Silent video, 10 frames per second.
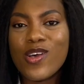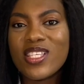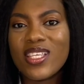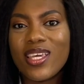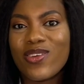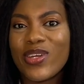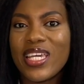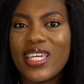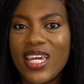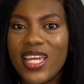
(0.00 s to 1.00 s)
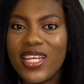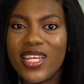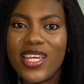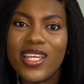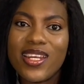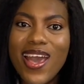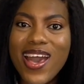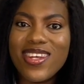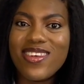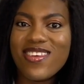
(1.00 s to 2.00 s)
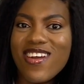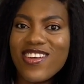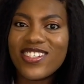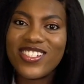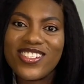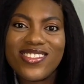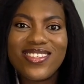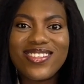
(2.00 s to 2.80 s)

see you again in another